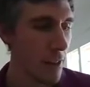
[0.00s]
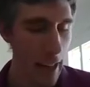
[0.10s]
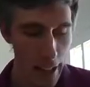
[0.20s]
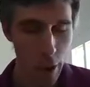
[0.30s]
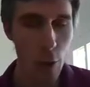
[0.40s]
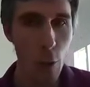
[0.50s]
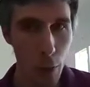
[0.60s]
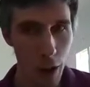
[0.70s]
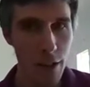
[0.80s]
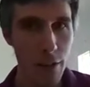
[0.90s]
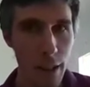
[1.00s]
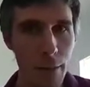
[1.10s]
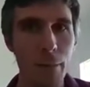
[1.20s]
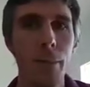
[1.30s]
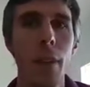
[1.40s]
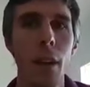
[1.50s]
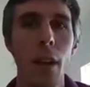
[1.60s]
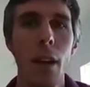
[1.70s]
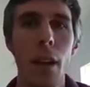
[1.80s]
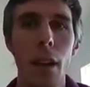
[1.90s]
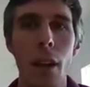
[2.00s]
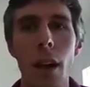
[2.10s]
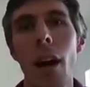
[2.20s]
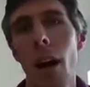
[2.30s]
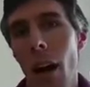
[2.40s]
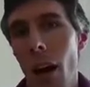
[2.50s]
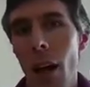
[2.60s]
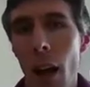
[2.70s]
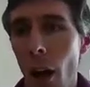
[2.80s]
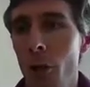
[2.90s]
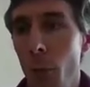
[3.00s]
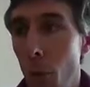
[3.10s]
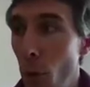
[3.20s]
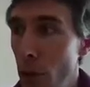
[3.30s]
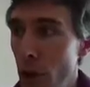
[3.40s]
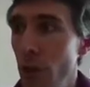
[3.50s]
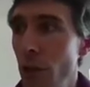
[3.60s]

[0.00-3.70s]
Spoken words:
technical part of it, a large portion